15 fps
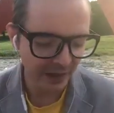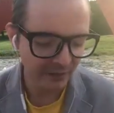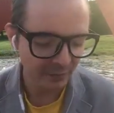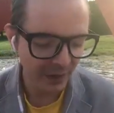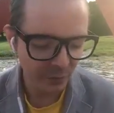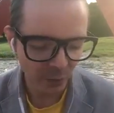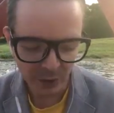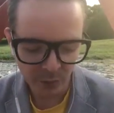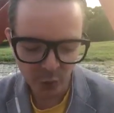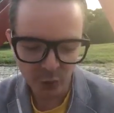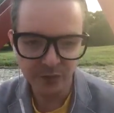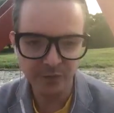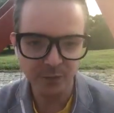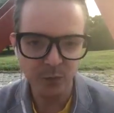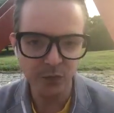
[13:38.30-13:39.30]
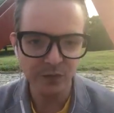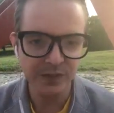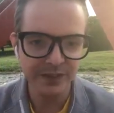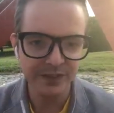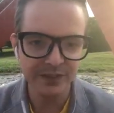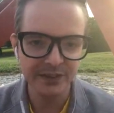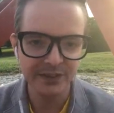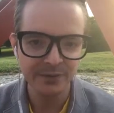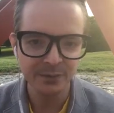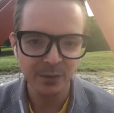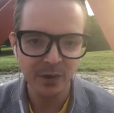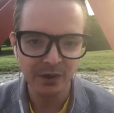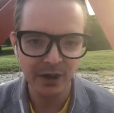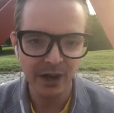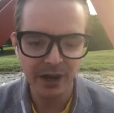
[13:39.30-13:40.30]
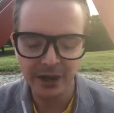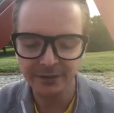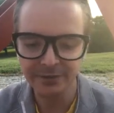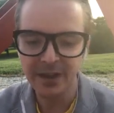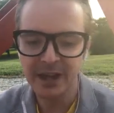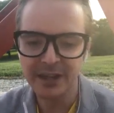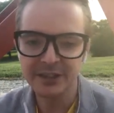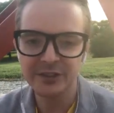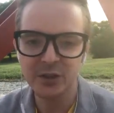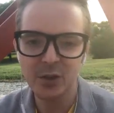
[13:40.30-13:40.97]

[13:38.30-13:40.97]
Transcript: I want to move this ahead fast.